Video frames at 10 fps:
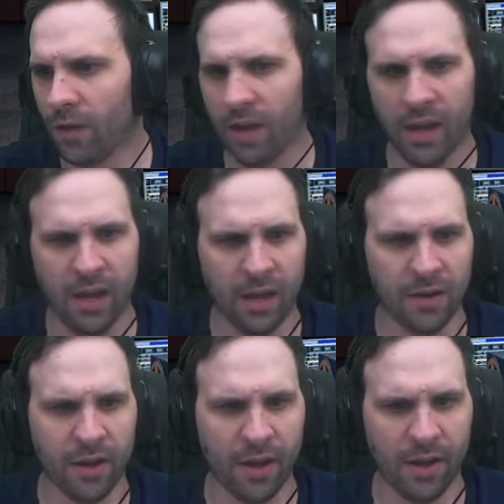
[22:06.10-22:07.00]

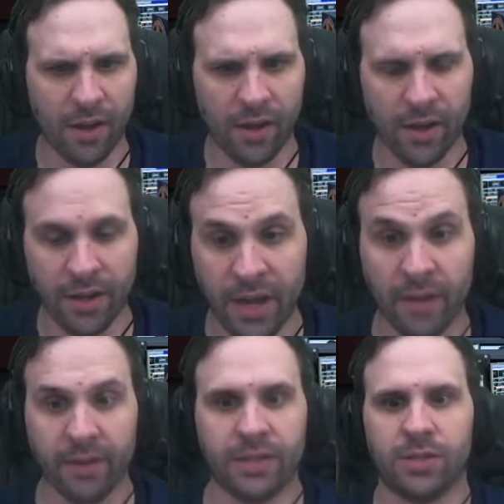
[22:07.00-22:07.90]
And uh, yeah,
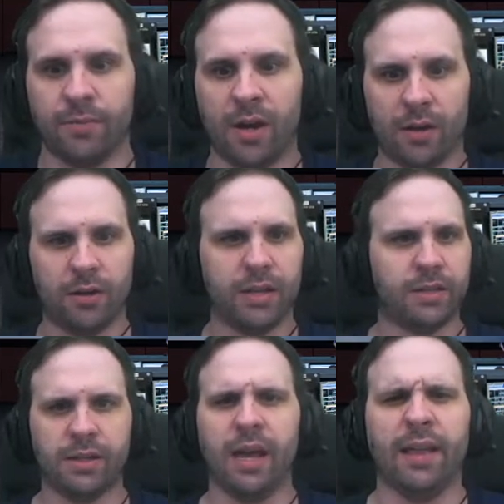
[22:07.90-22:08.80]
it's tomorrow at
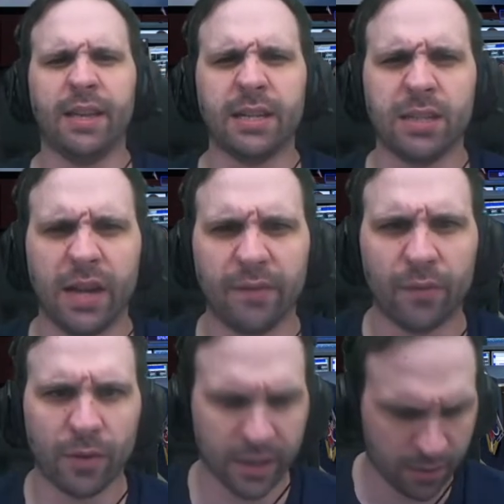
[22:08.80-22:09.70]
yeah, I think it's
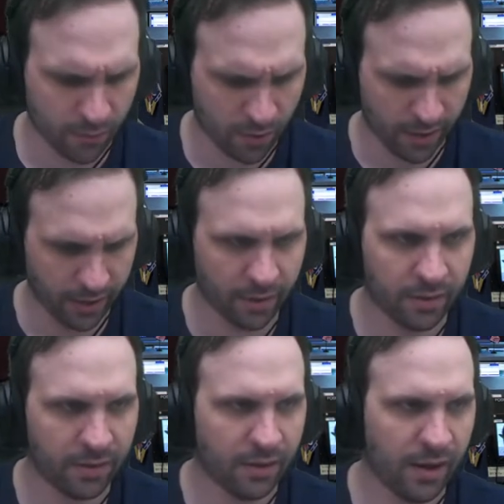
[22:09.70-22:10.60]
9:40 in the morning.
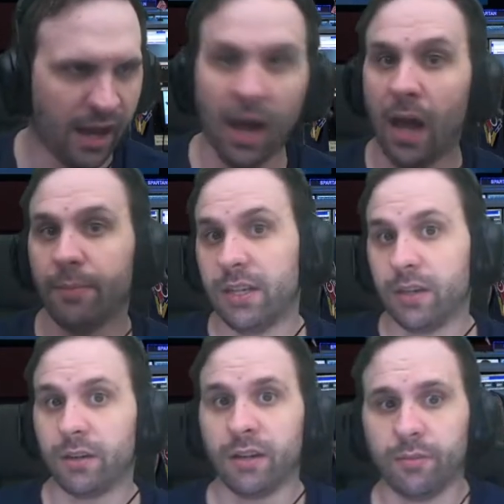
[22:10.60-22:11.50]
I'll, I'll, be
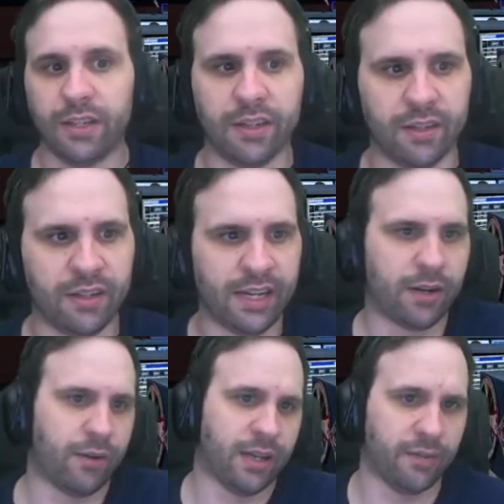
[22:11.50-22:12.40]
here. I'll be here. I gotta
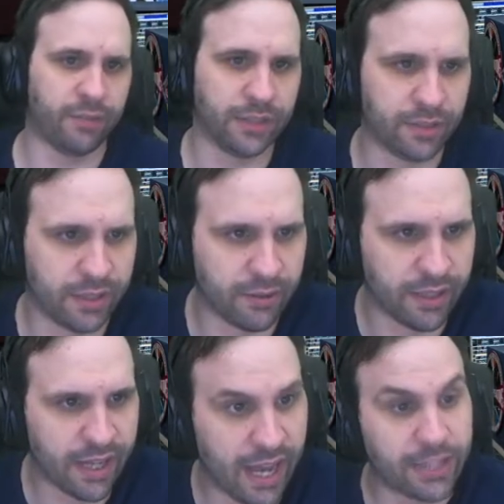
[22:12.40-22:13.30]
wake up for Easter
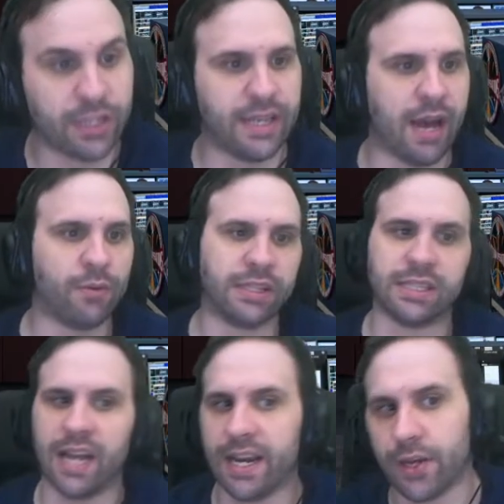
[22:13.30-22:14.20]
anyway. Actually, that one is
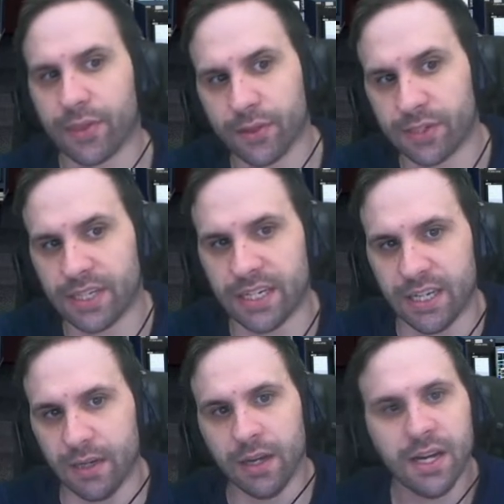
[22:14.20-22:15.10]

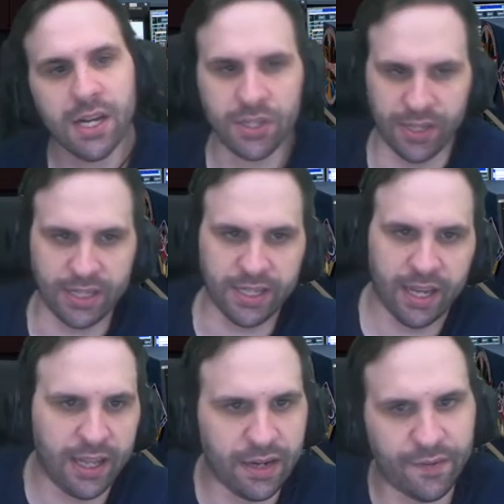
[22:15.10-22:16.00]
9:13. So that's the
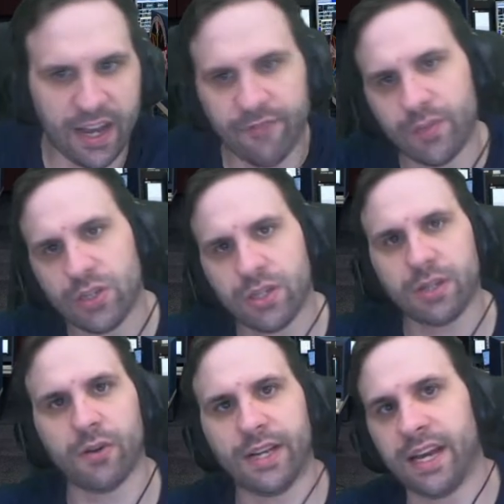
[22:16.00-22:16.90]
L-85 mission
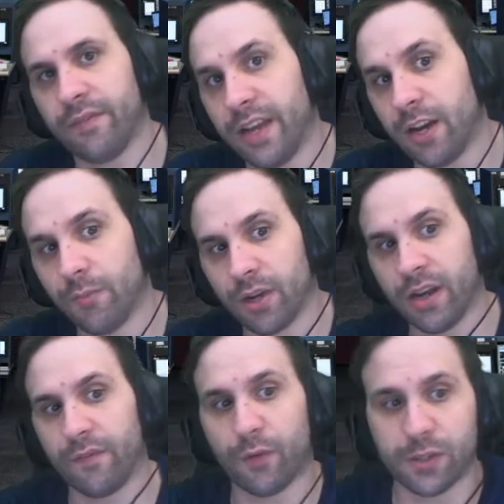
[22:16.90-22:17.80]
going out of Vandenberg
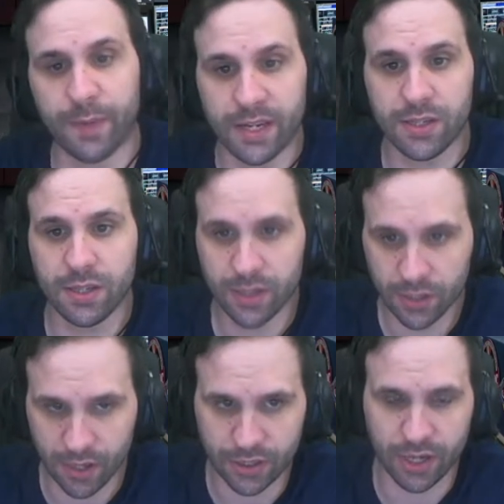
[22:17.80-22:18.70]
Air Force Base. It's
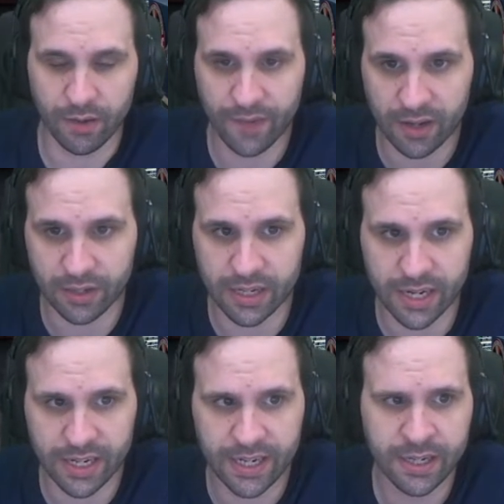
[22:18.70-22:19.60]
launching on a Falcon
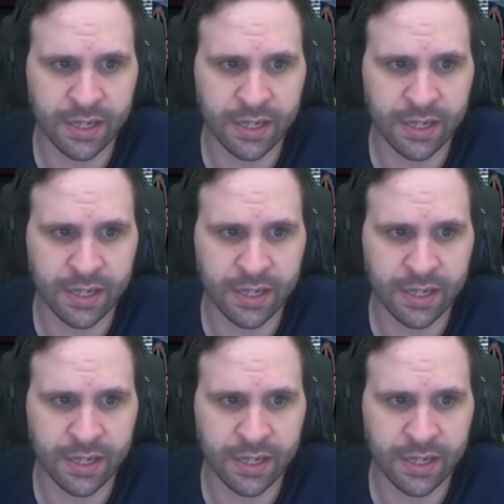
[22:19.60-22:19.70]
9.